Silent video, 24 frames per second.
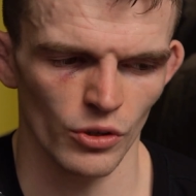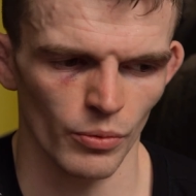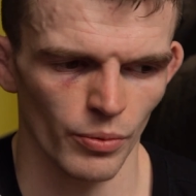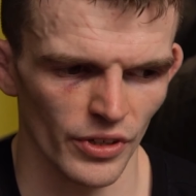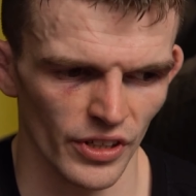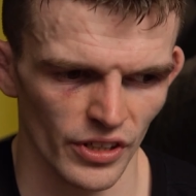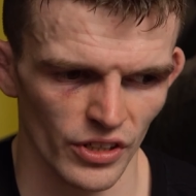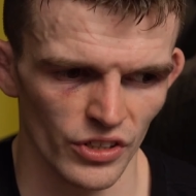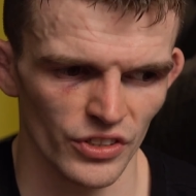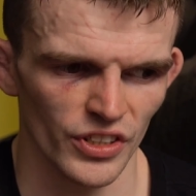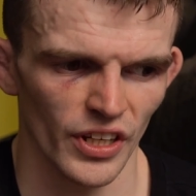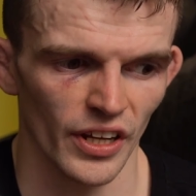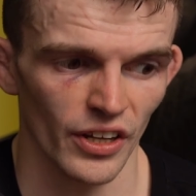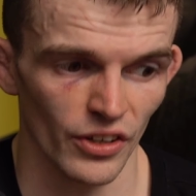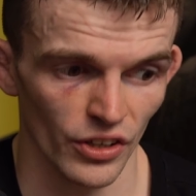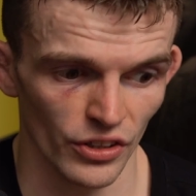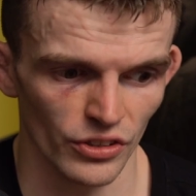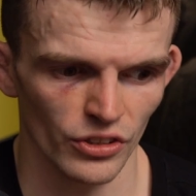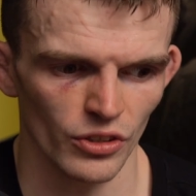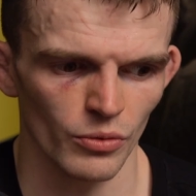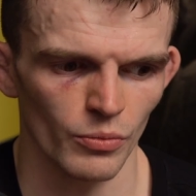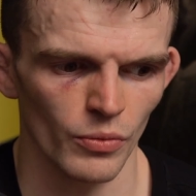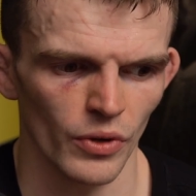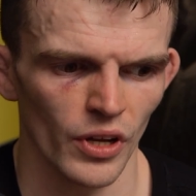up on it because I
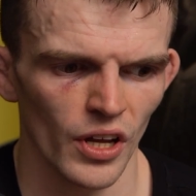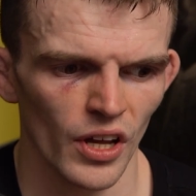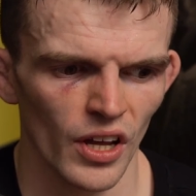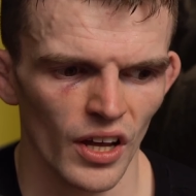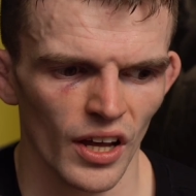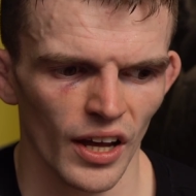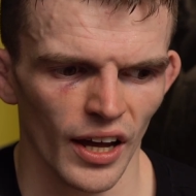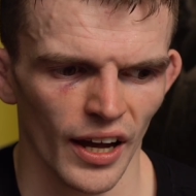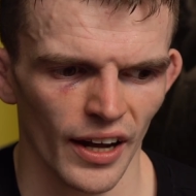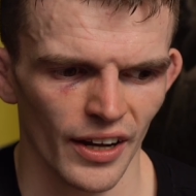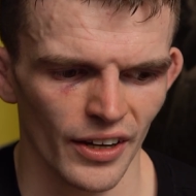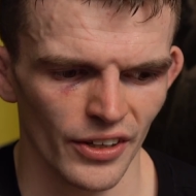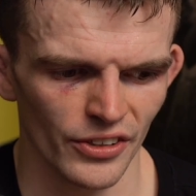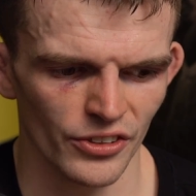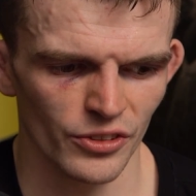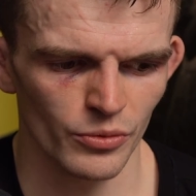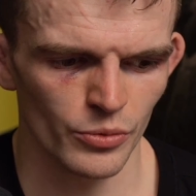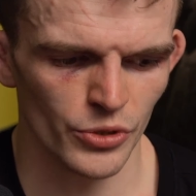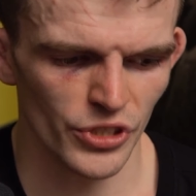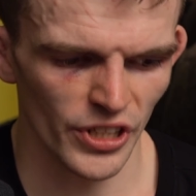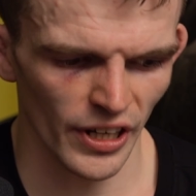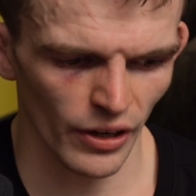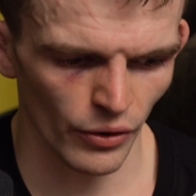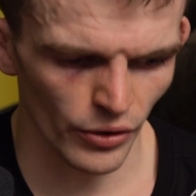heard them. I heard them
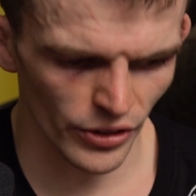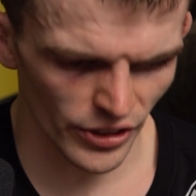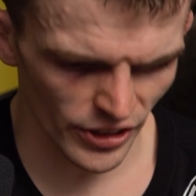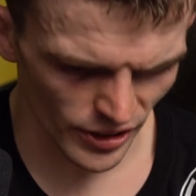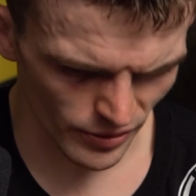shouting,